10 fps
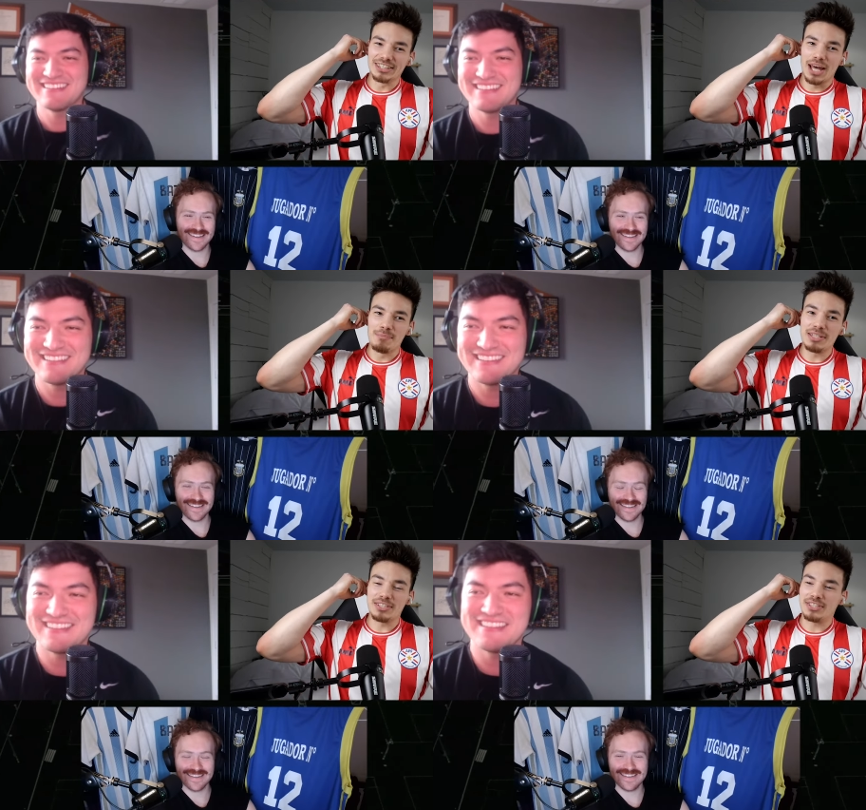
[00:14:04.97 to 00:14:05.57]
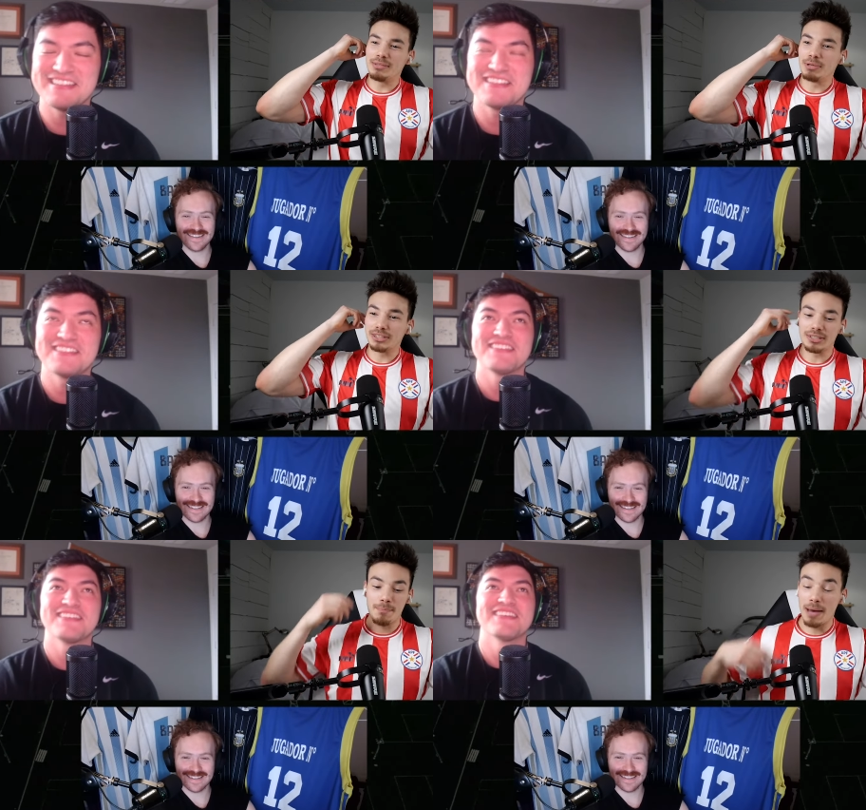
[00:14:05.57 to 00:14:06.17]
Speaker 1: yes, I meet the team
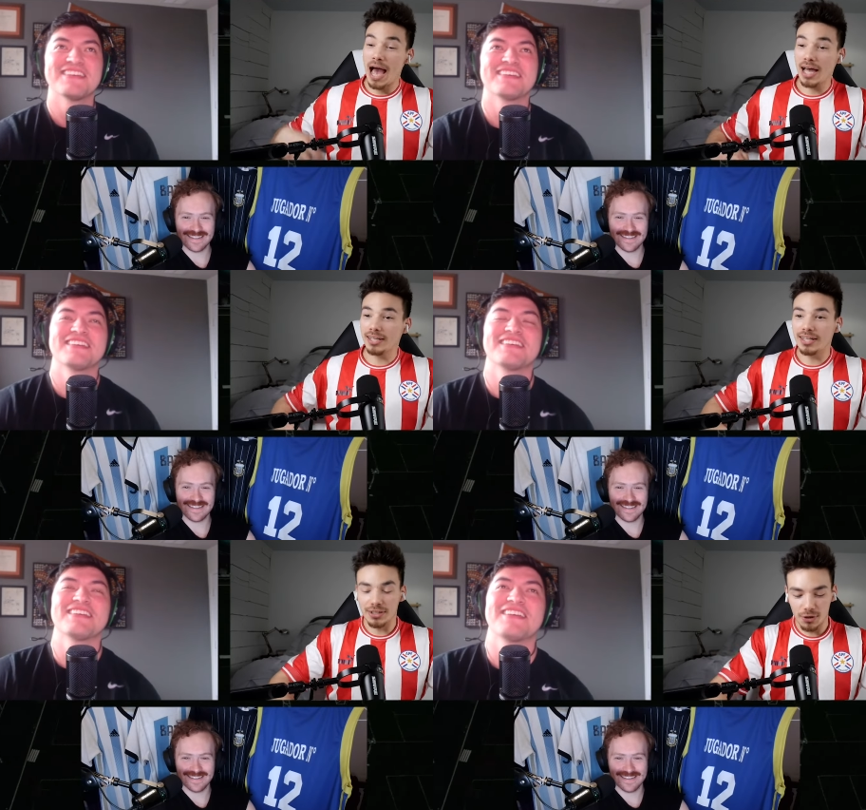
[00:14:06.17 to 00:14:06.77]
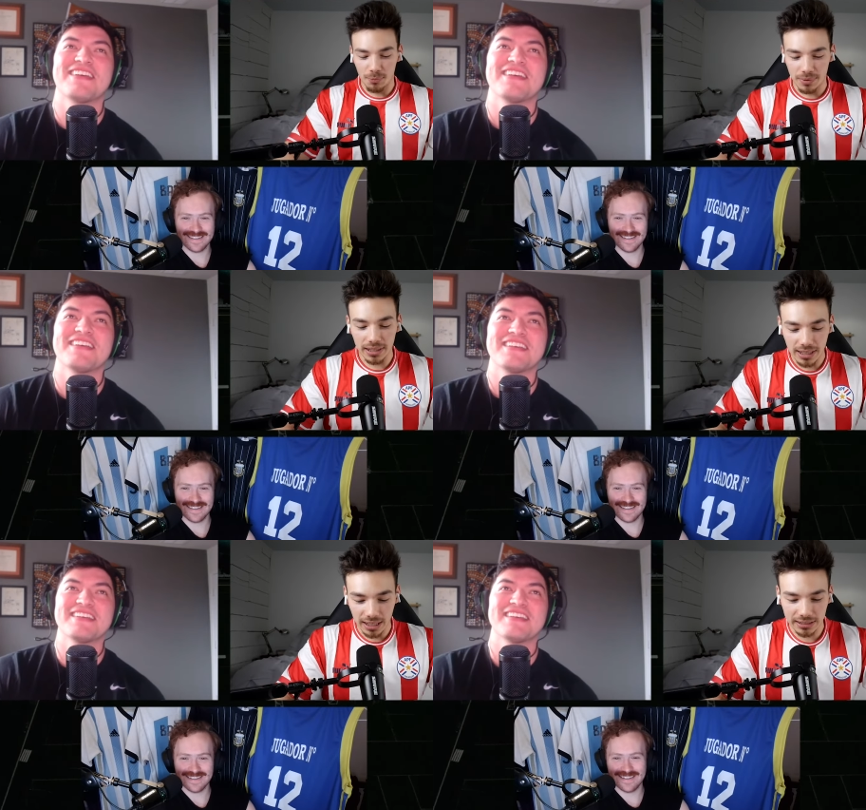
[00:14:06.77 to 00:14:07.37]
bus in the back and hope
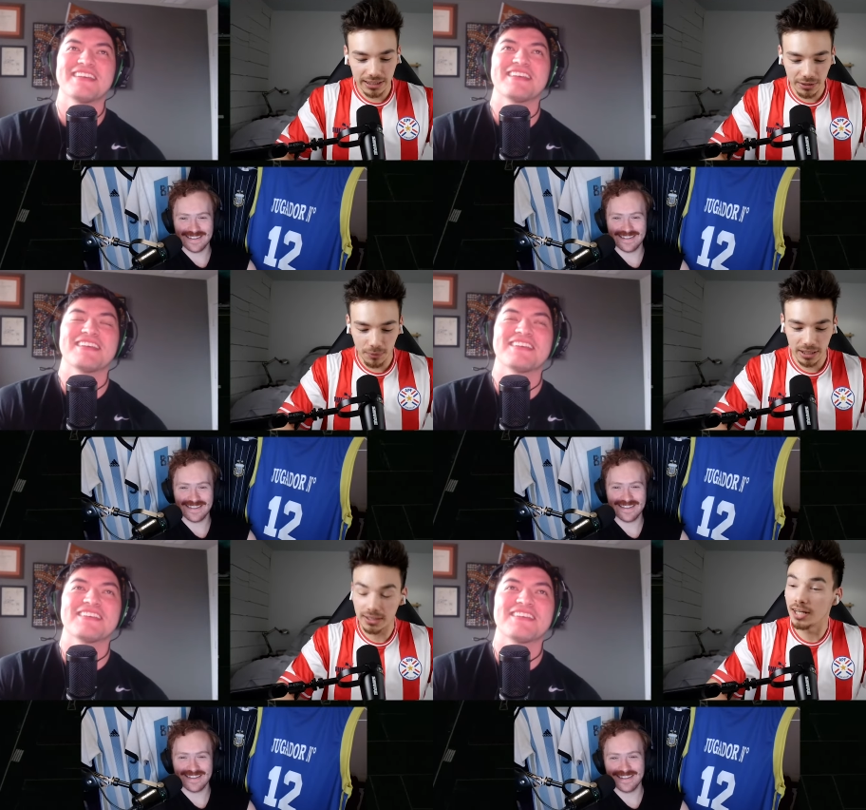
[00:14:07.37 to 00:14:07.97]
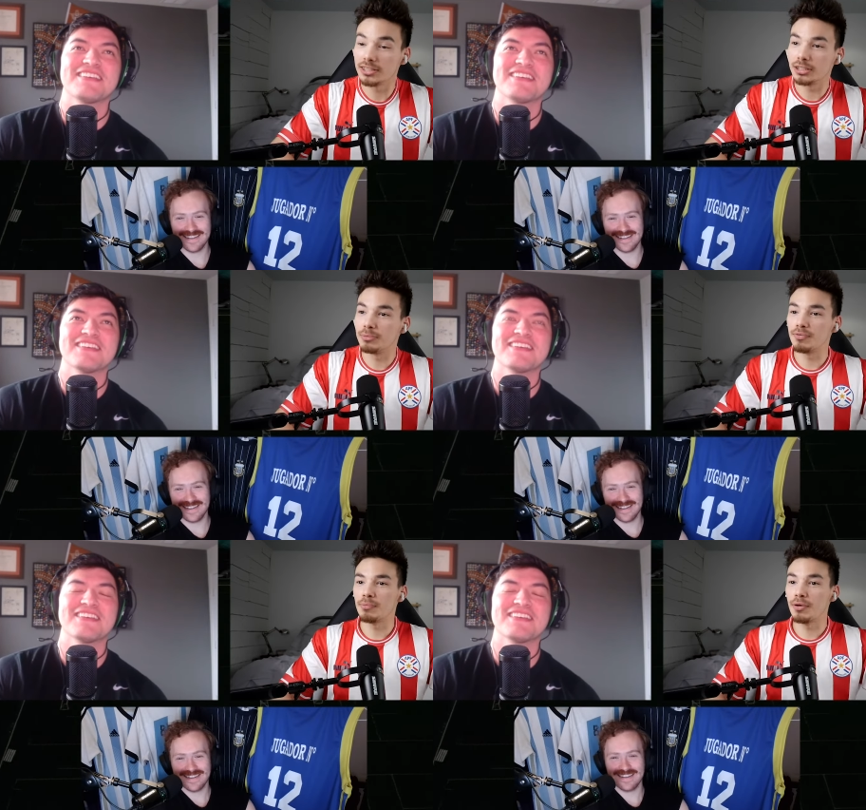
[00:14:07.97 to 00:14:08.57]
that Carrasquilla
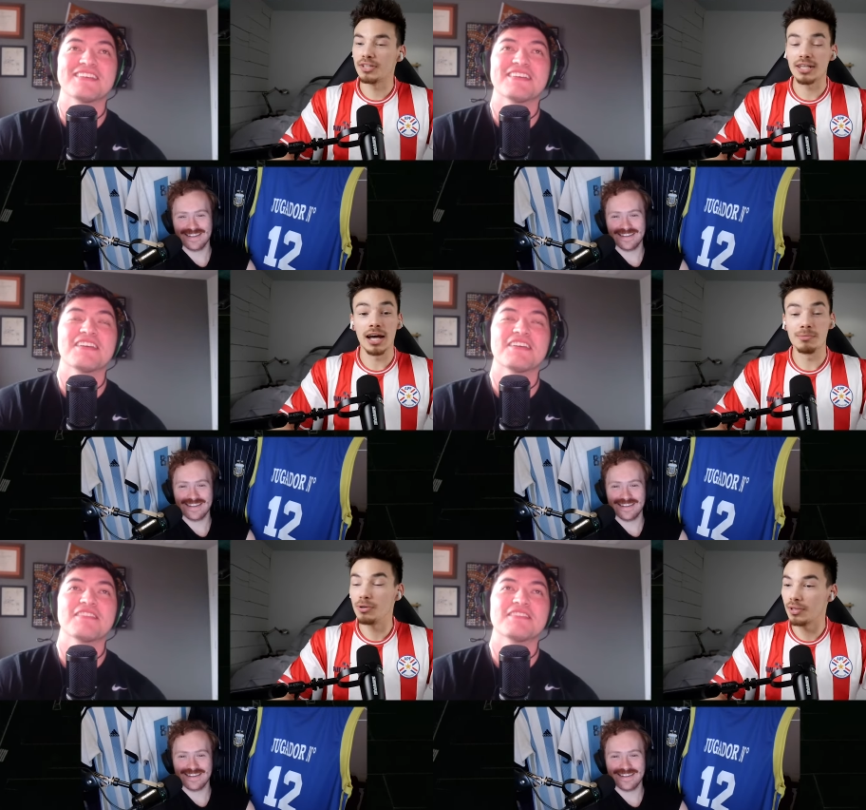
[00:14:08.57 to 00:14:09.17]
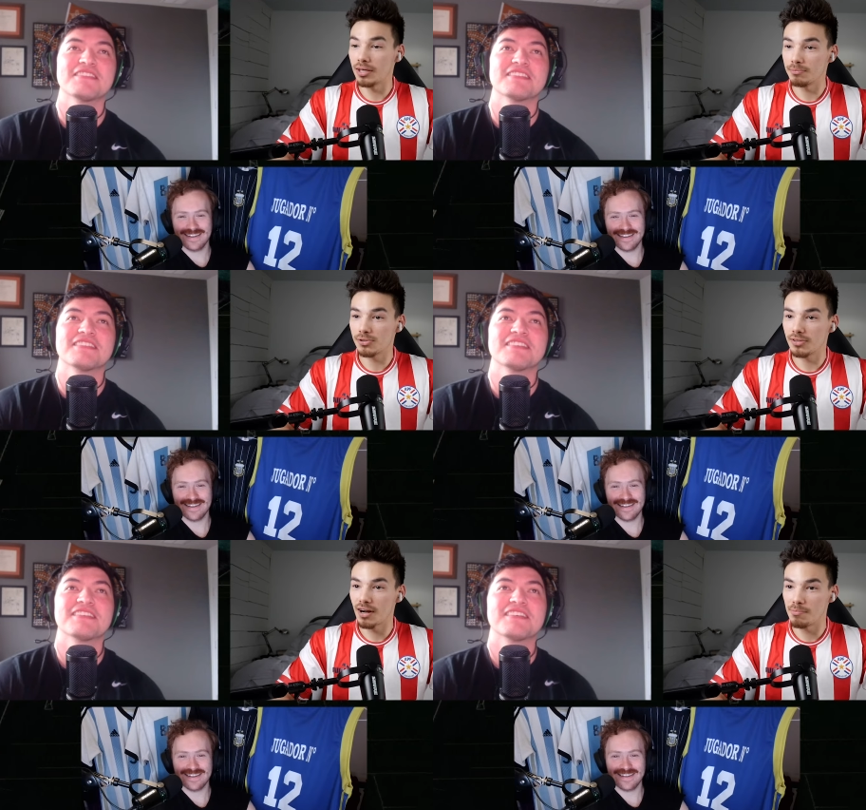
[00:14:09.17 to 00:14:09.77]
recognizes me from all the Dynamo
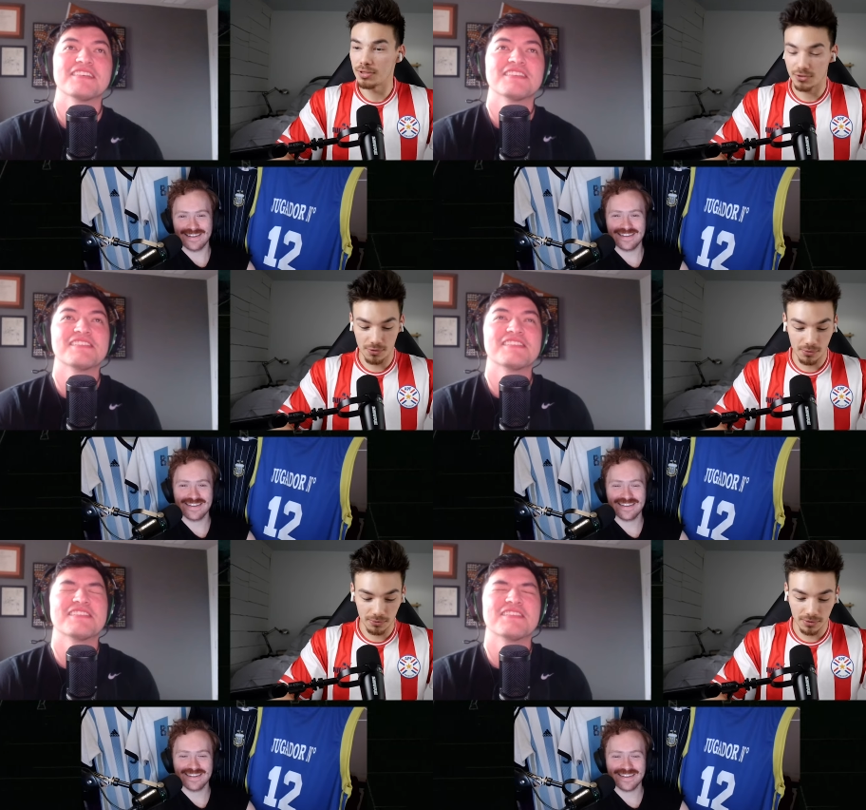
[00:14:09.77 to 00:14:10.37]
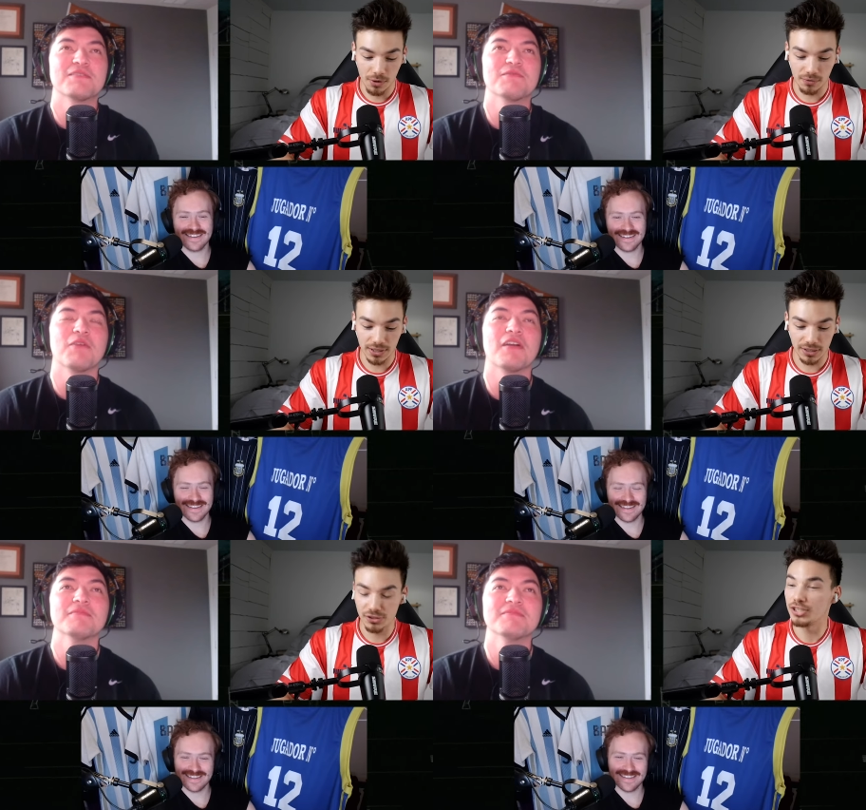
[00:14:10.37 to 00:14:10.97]
games that I've been to over the right.